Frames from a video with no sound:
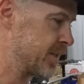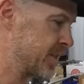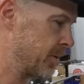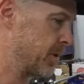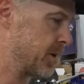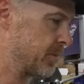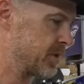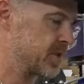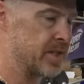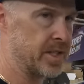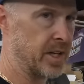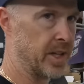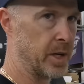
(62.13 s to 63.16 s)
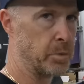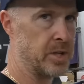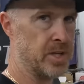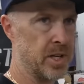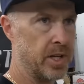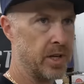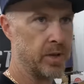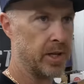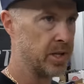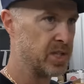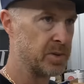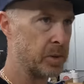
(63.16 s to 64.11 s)
then somebody must have done like Presidio,
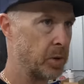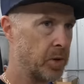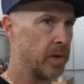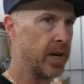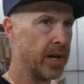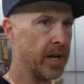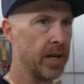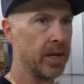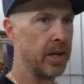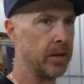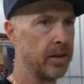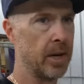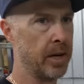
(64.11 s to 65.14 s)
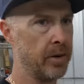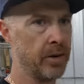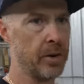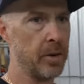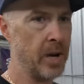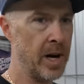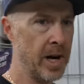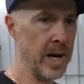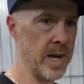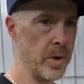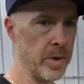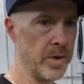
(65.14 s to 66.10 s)
like a smoke gray in it. I don't know
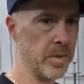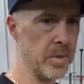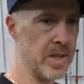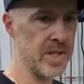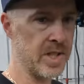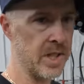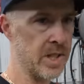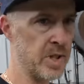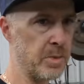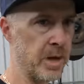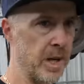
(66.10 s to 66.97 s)
why, what the reasoning is